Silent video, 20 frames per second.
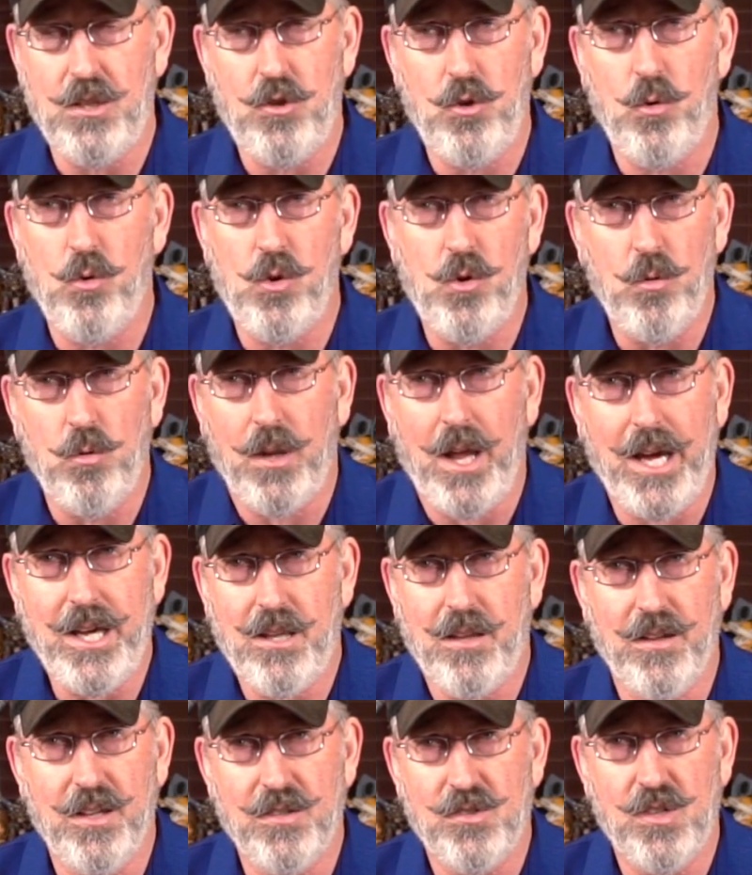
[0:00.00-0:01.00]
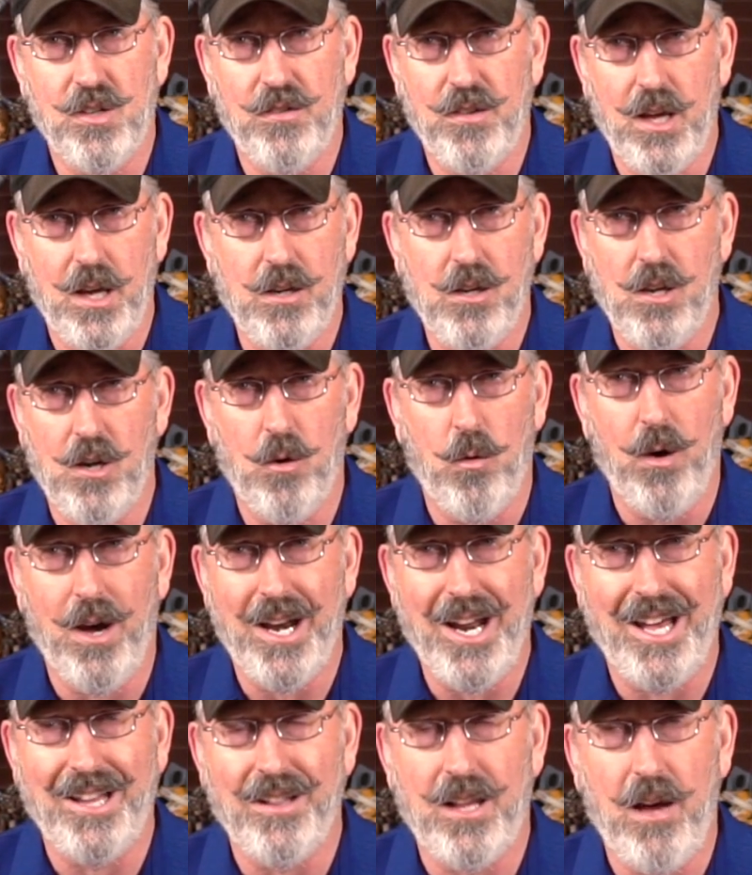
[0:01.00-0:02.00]
do you like this? And then, you know what?
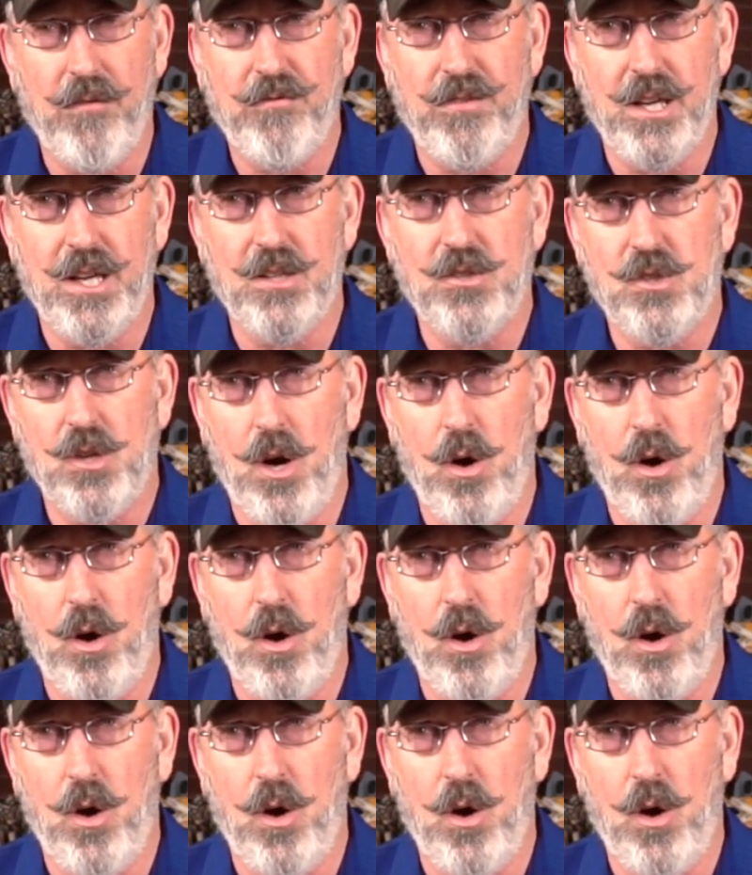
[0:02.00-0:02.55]
I love this.